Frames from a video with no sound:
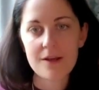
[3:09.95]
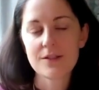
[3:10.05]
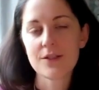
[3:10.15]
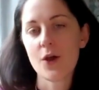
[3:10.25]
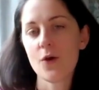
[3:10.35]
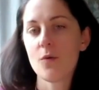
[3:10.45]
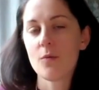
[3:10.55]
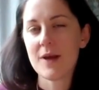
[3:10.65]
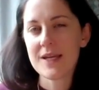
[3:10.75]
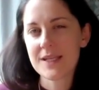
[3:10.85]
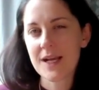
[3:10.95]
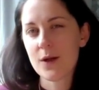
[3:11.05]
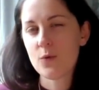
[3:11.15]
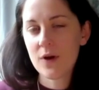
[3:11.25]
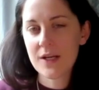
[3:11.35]
So basically,
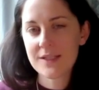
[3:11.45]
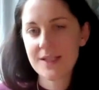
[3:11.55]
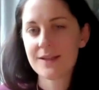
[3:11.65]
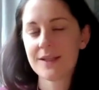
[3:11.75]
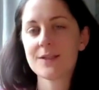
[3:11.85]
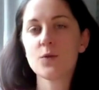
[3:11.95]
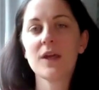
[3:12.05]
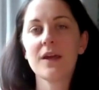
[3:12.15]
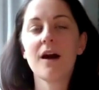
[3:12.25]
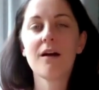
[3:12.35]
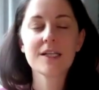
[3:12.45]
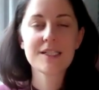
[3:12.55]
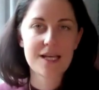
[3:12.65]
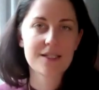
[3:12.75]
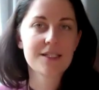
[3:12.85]
what is that we are
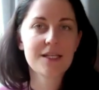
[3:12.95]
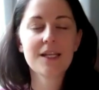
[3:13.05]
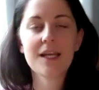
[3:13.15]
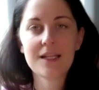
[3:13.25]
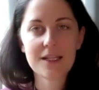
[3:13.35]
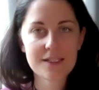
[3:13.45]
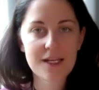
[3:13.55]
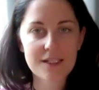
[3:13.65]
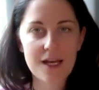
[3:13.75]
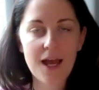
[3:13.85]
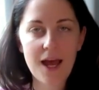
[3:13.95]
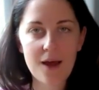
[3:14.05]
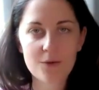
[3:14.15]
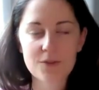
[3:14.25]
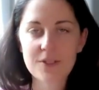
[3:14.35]
testing in this
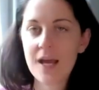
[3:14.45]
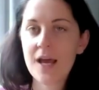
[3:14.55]
accounts,